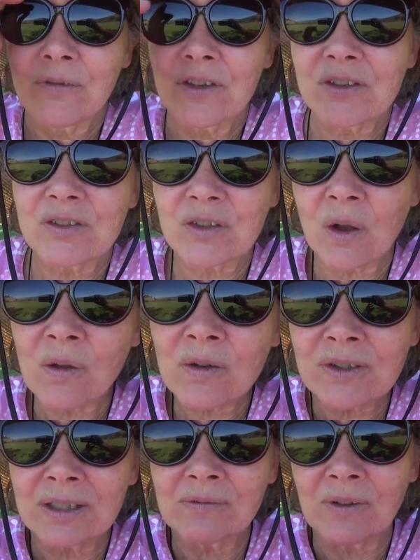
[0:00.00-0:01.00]
the
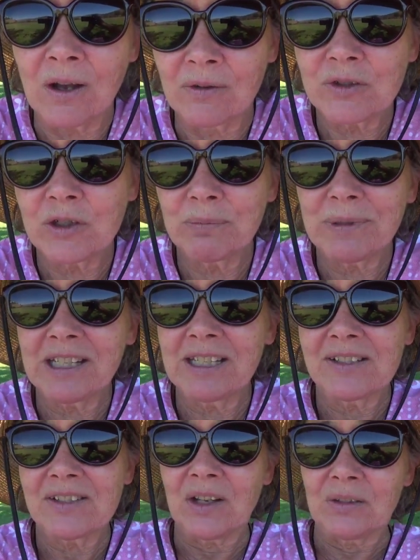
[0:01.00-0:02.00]
souls involved should be
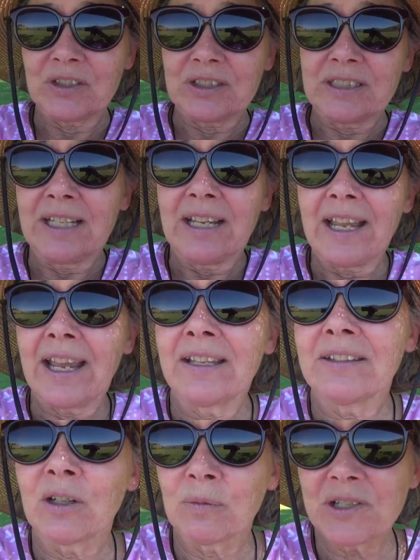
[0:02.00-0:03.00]
consulted
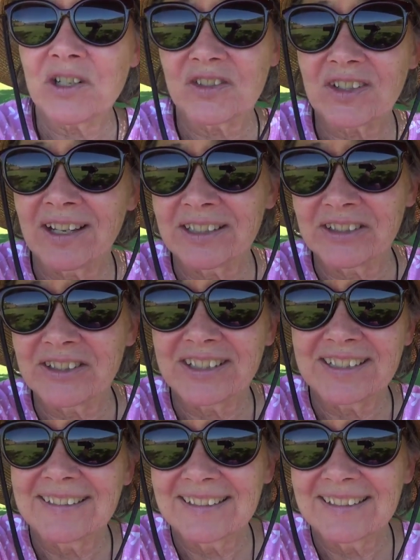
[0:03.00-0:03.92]
and their wishes honored.